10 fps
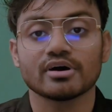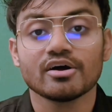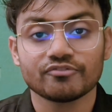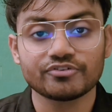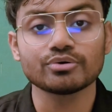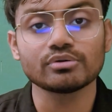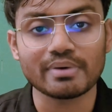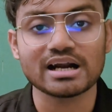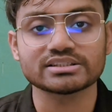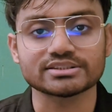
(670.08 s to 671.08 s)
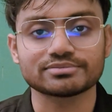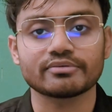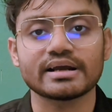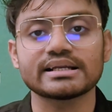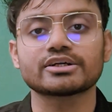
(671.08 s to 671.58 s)
Fuel margins
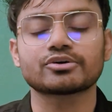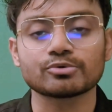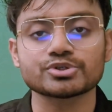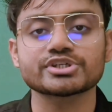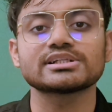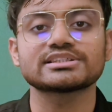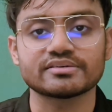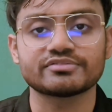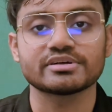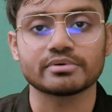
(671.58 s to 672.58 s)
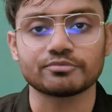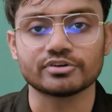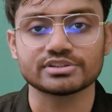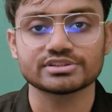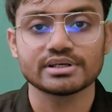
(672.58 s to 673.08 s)
provided crucial safety buffers.